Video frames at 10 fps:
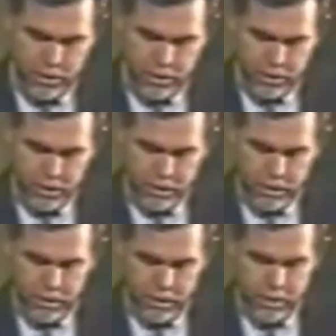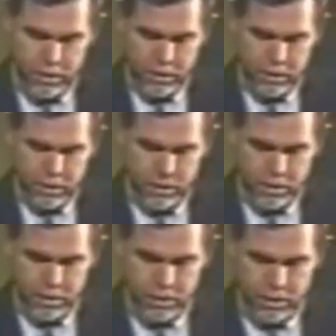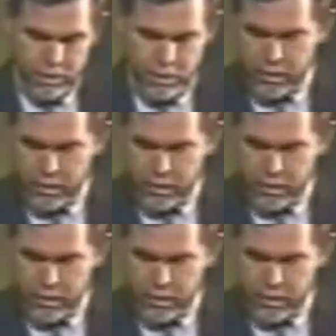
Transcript: Nothing is said.